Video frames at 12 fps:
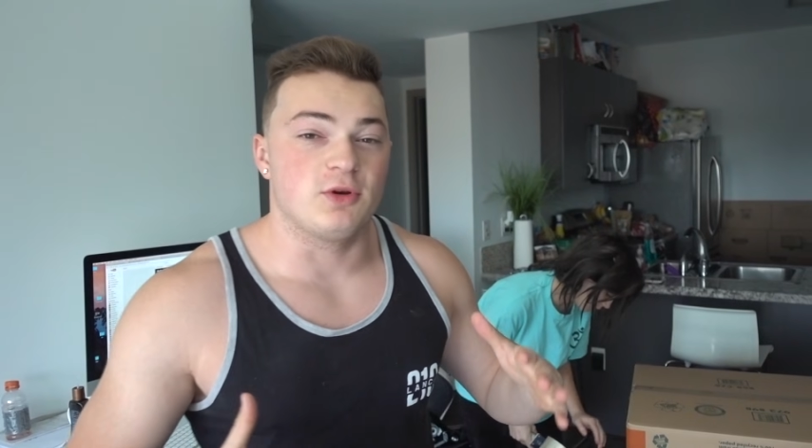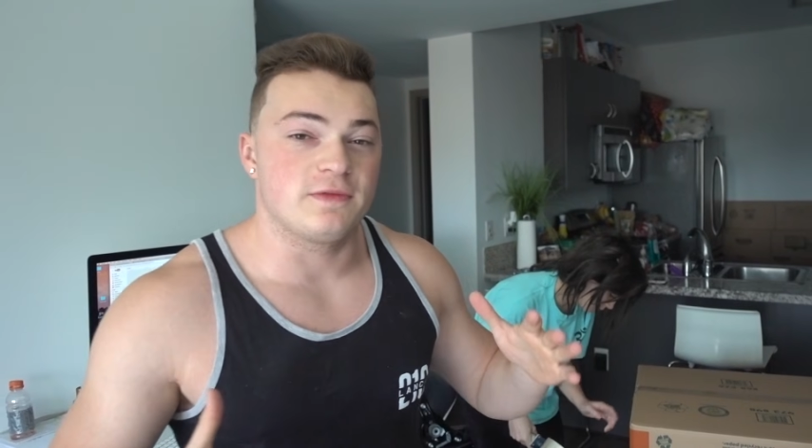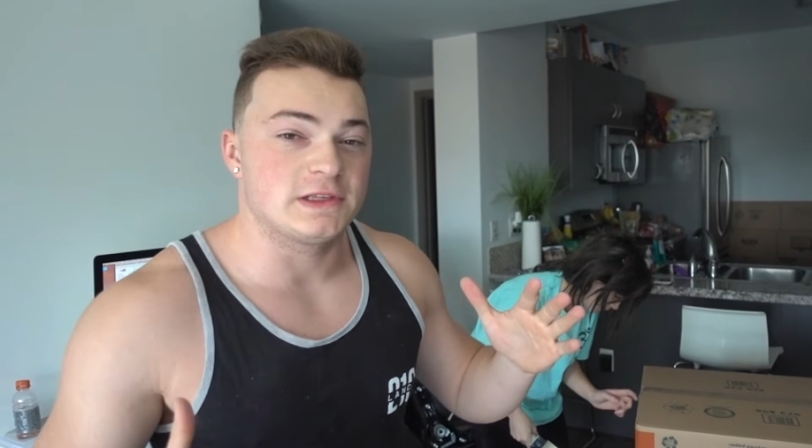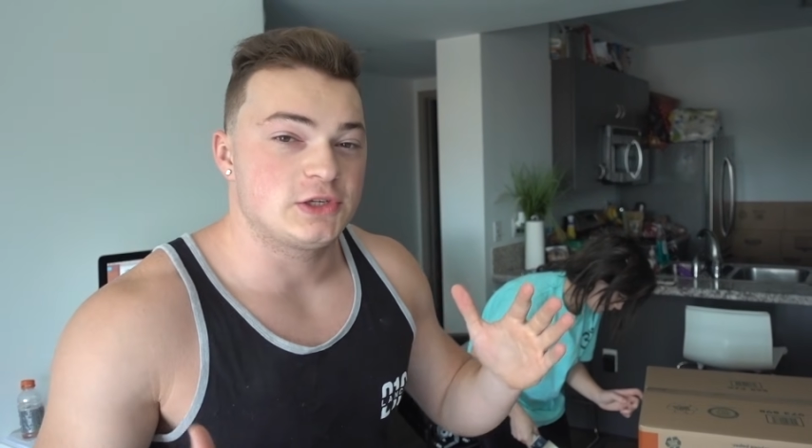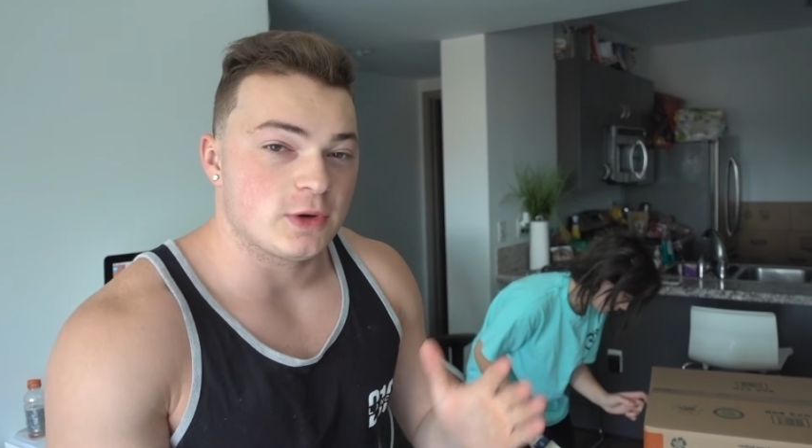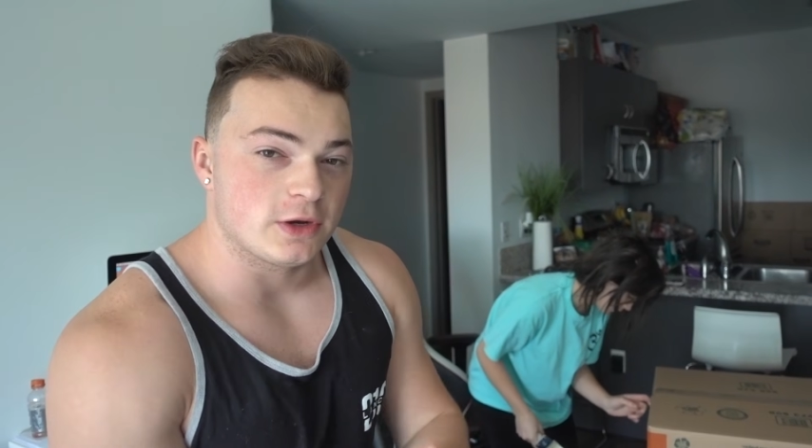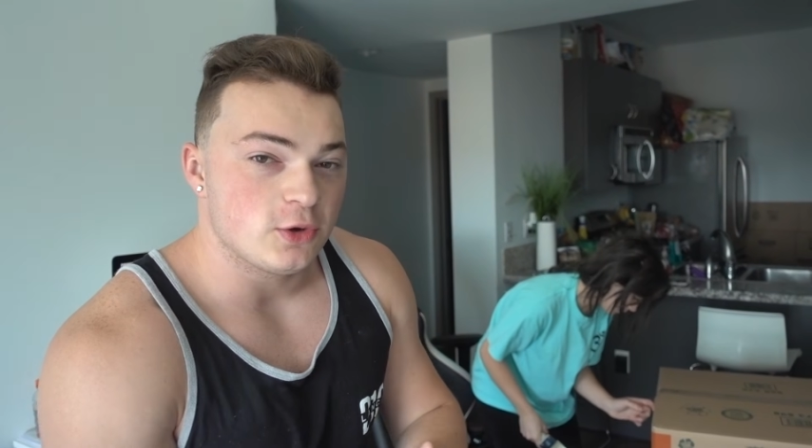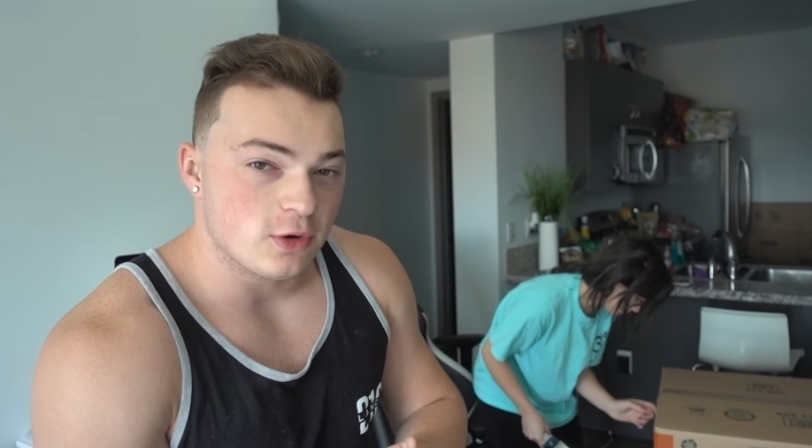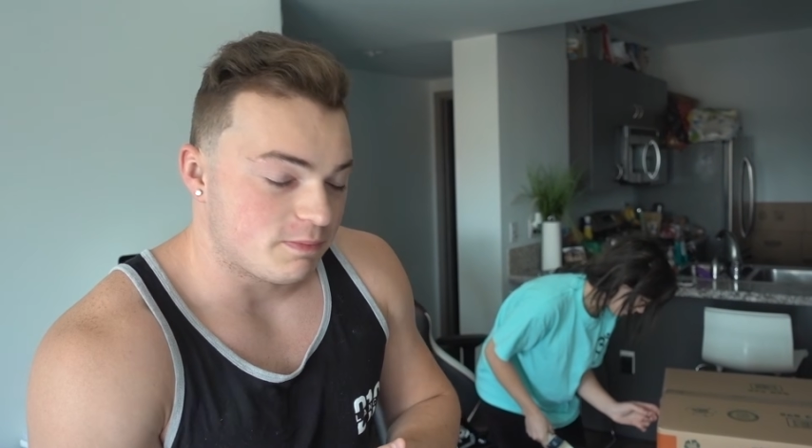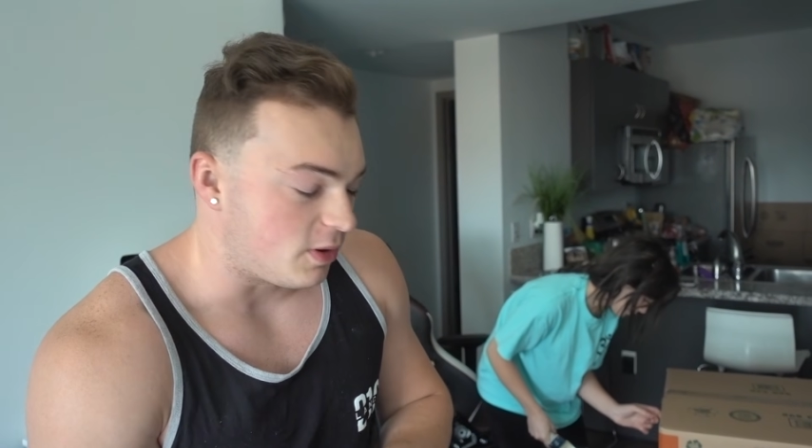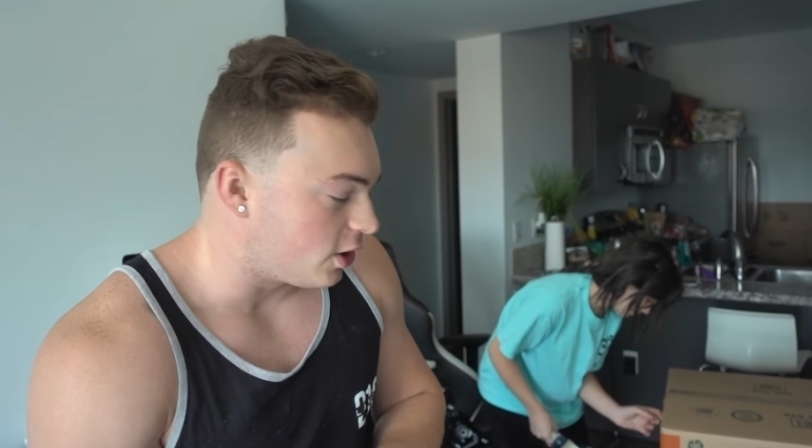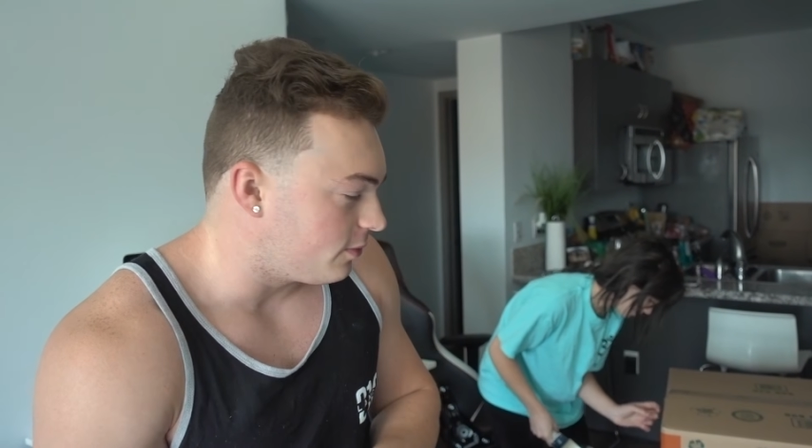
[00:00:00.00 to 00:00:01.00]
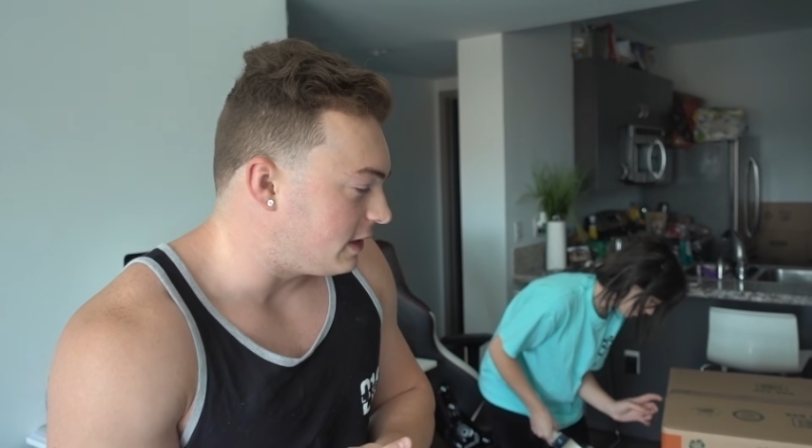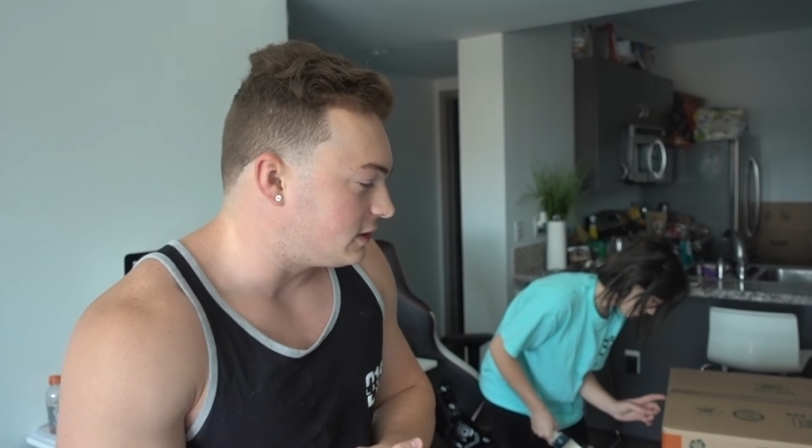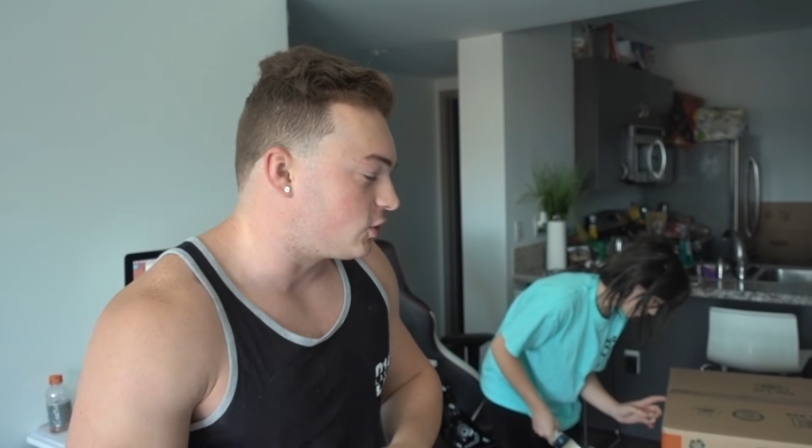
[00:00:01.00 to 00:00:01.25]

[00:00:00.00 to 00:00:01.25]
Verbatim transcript: move into our new apartment,